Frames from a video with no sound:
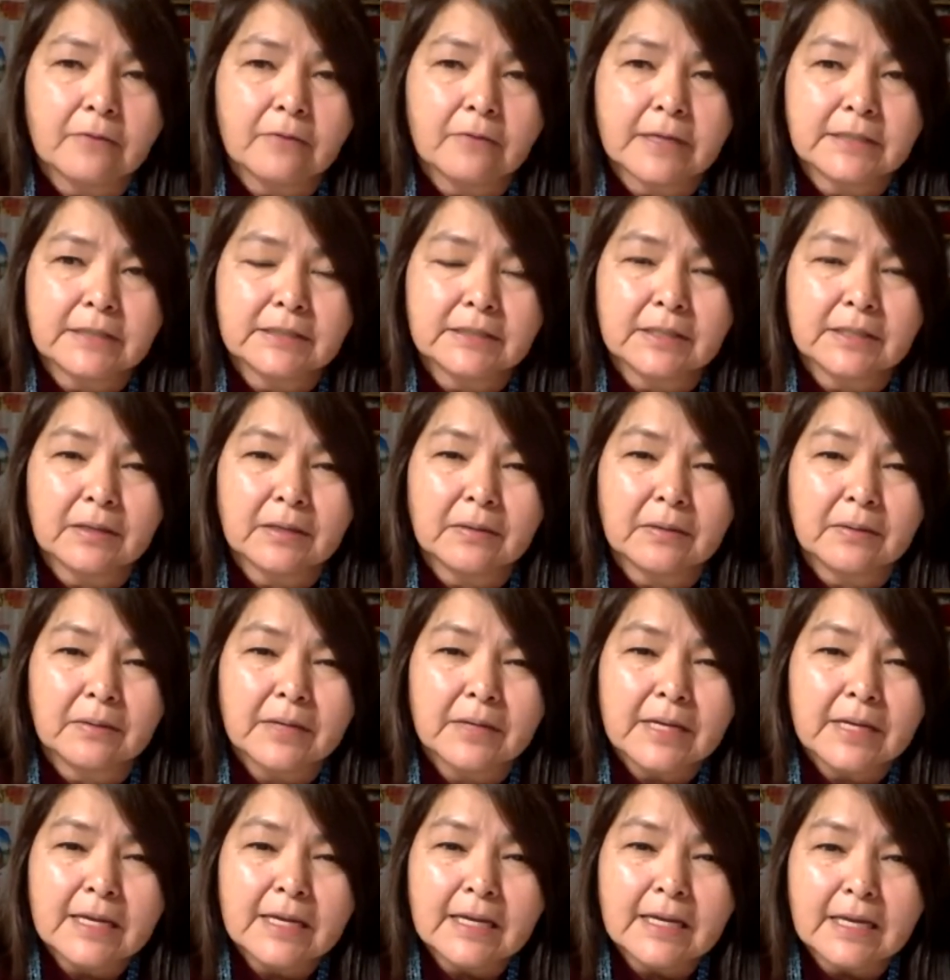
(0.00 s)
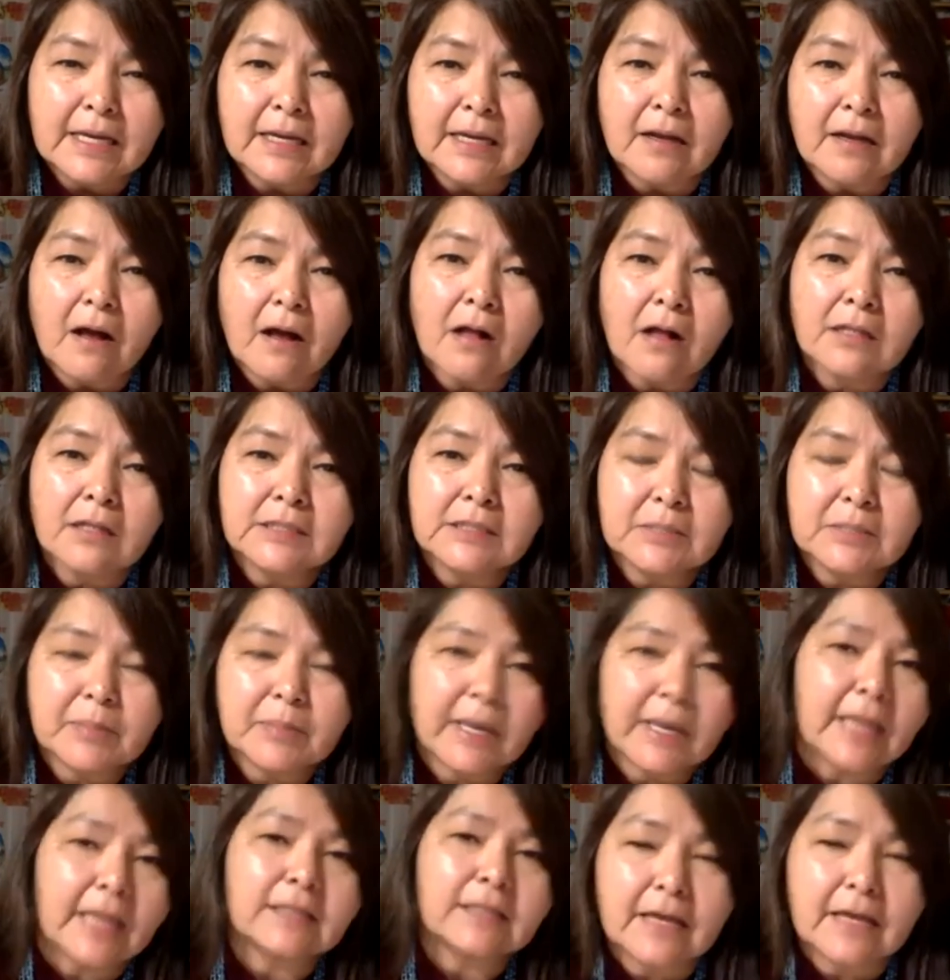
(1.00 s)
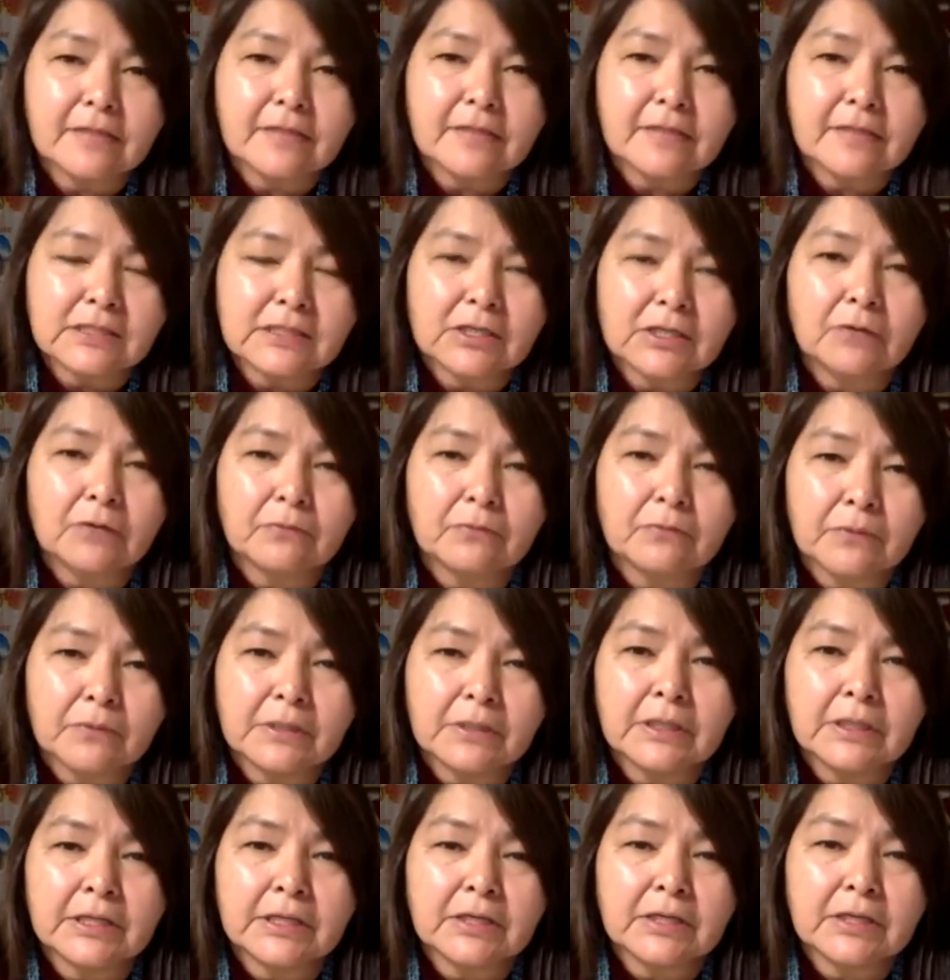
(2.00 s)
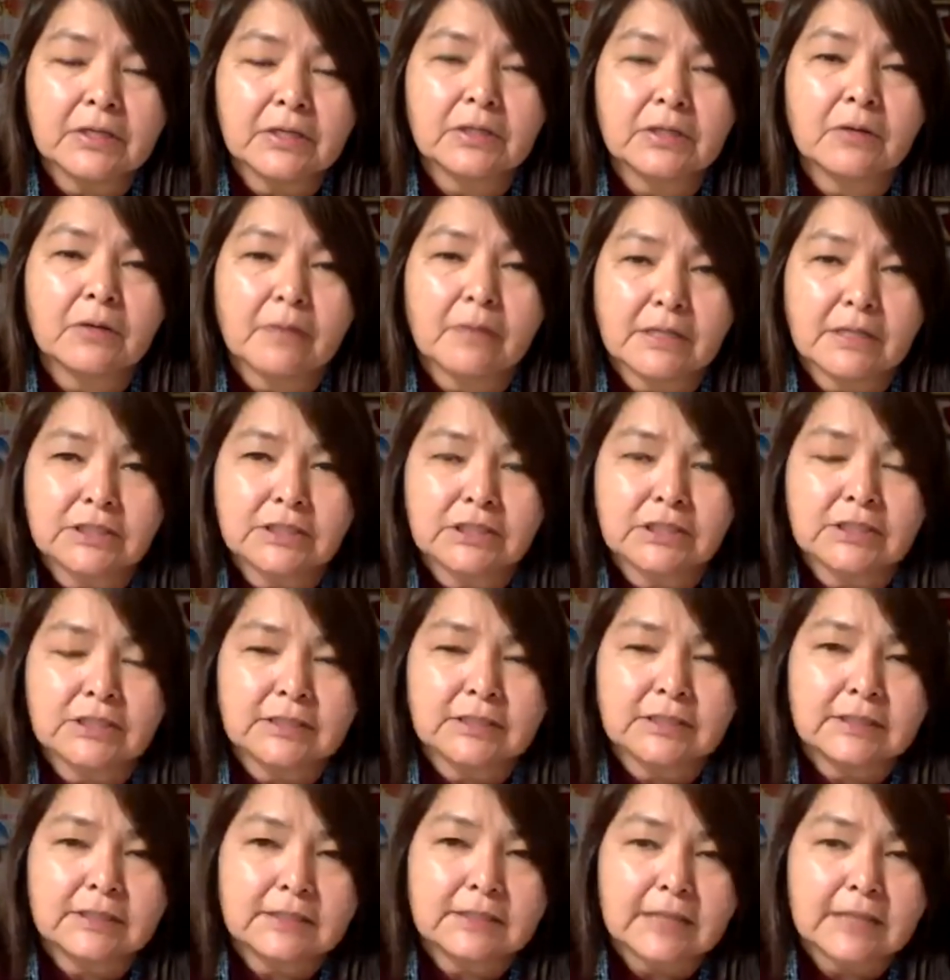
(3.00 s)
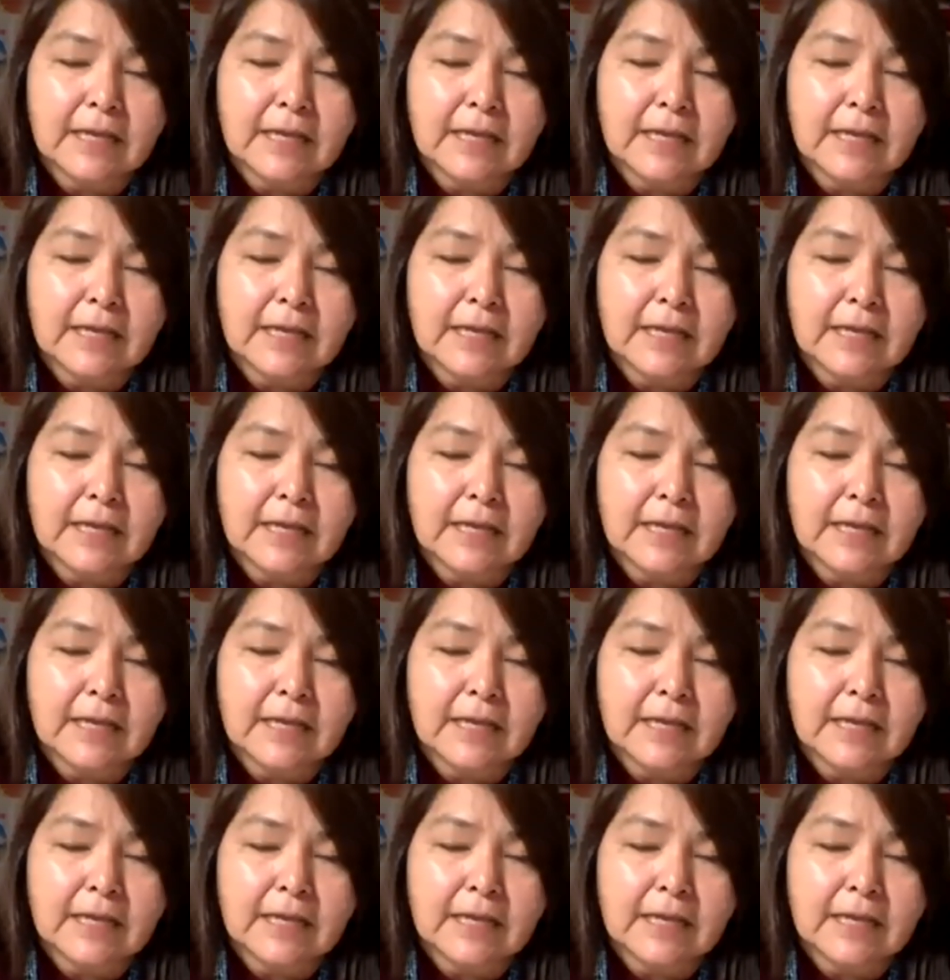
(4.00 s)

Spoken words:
So it all depends. And these are really good questions.